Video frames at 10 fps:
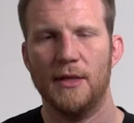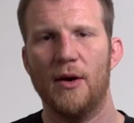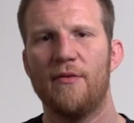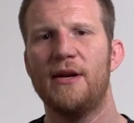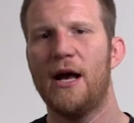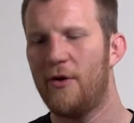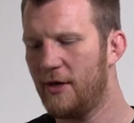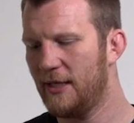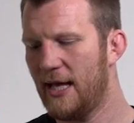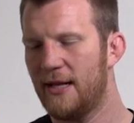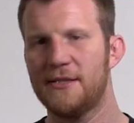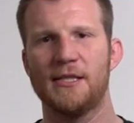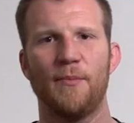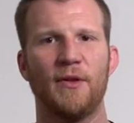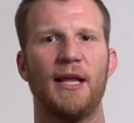Now, every now and again,
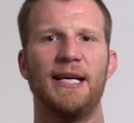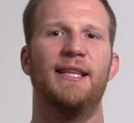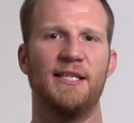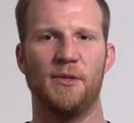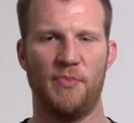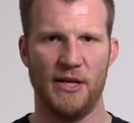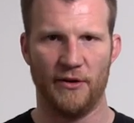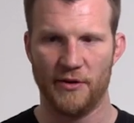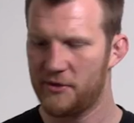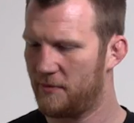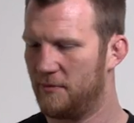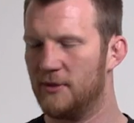something like this appears.